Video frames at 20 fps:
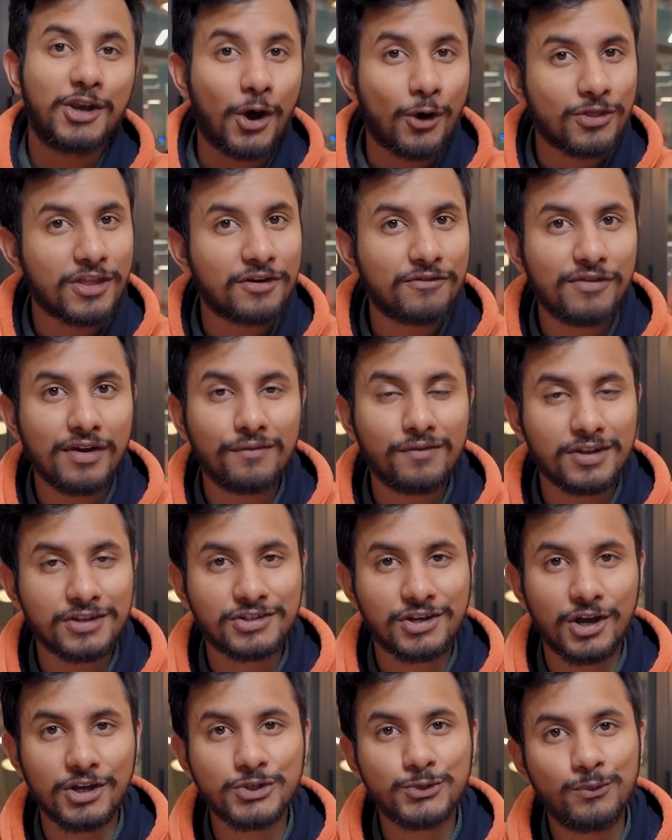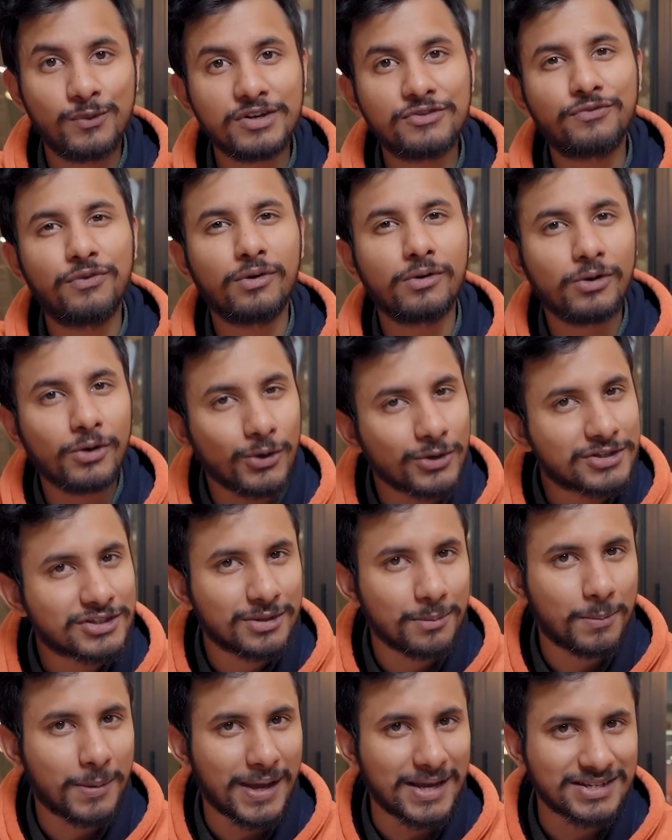Now that we have discussed which phone looks
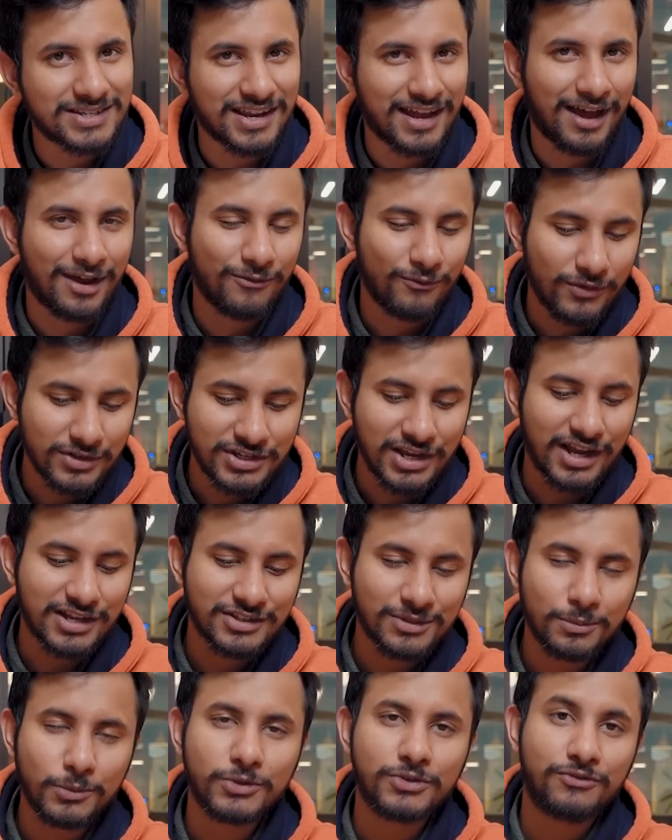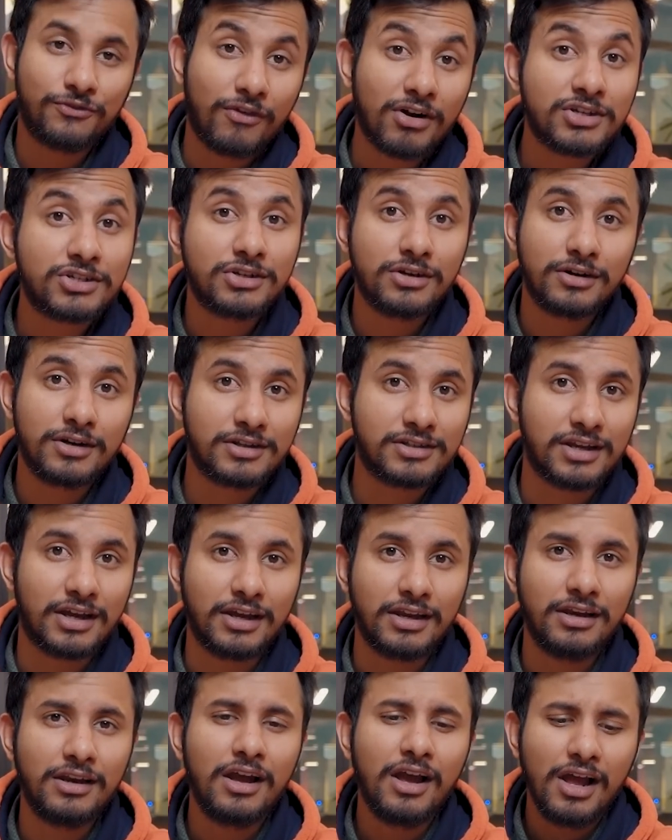the best and which has the most functional
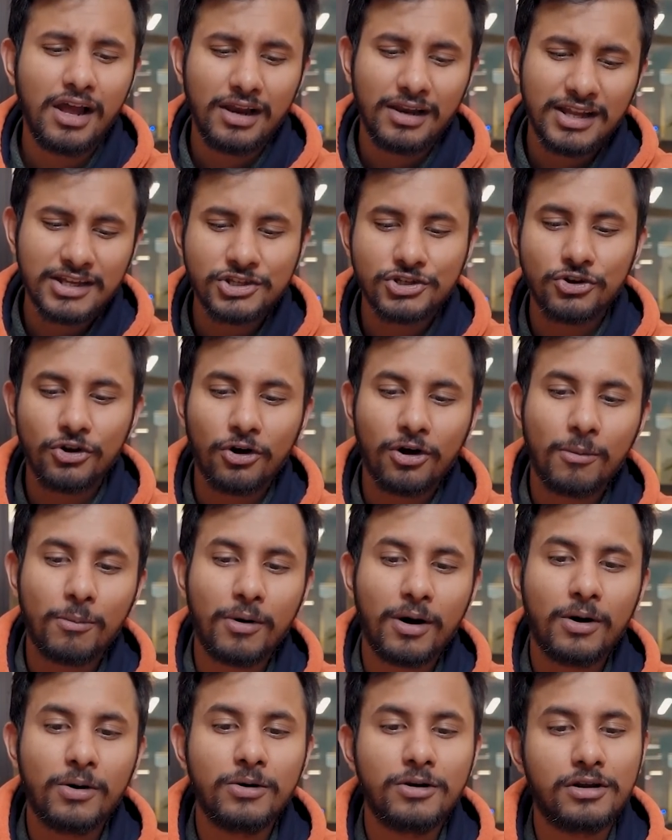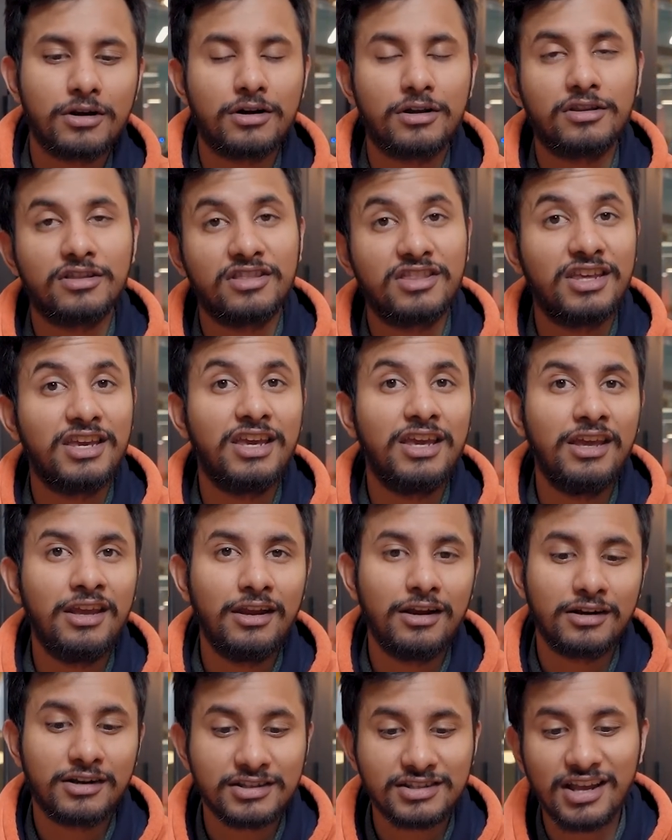design, let's talk about
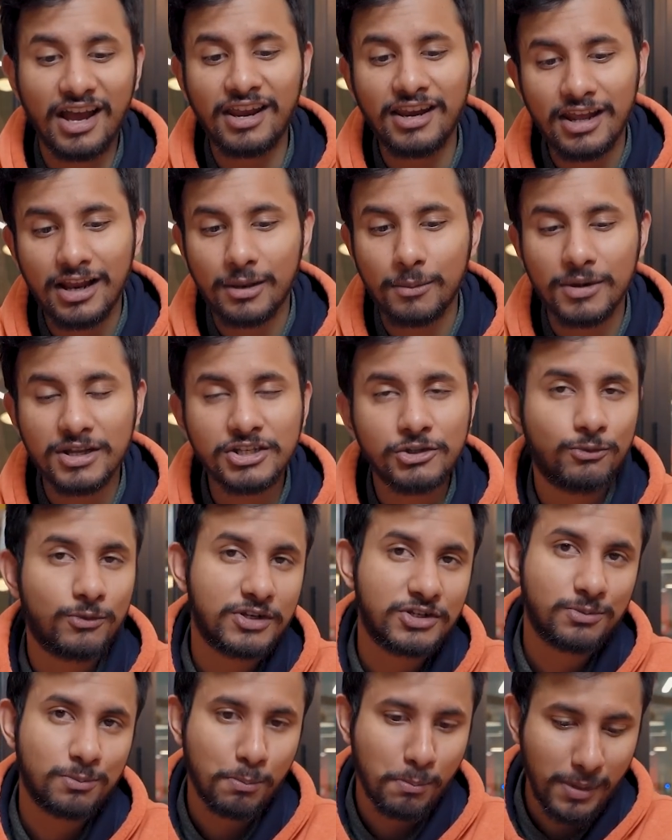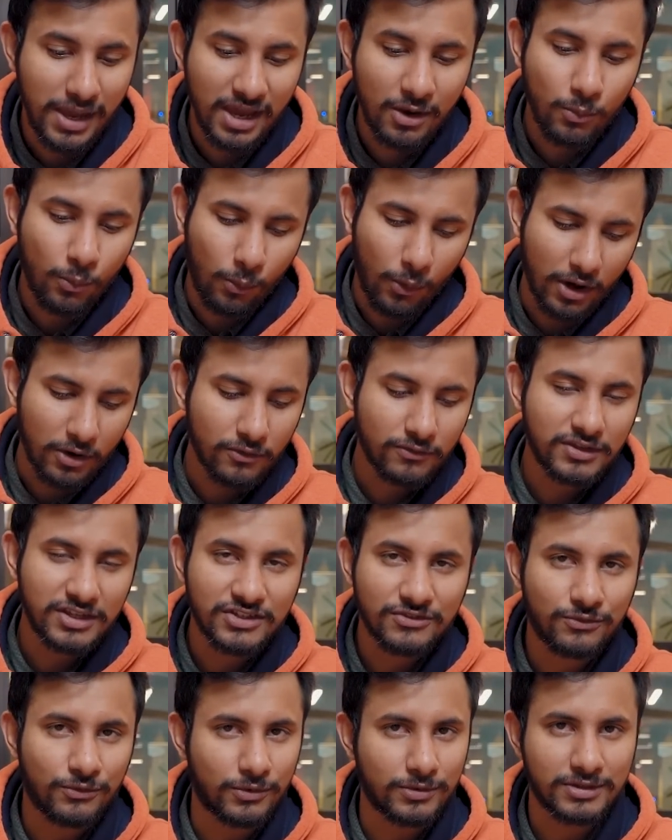the design elements which make one of
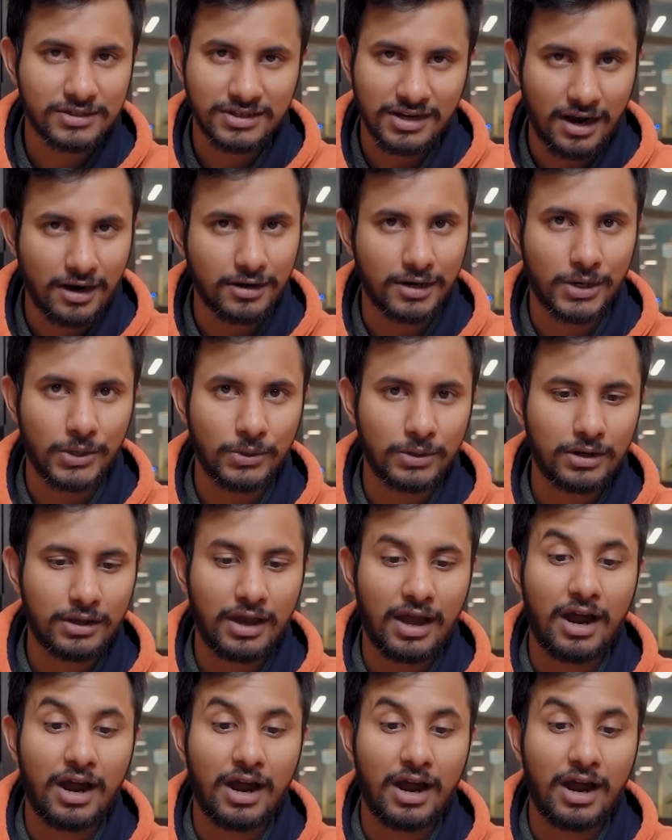these phones stand out.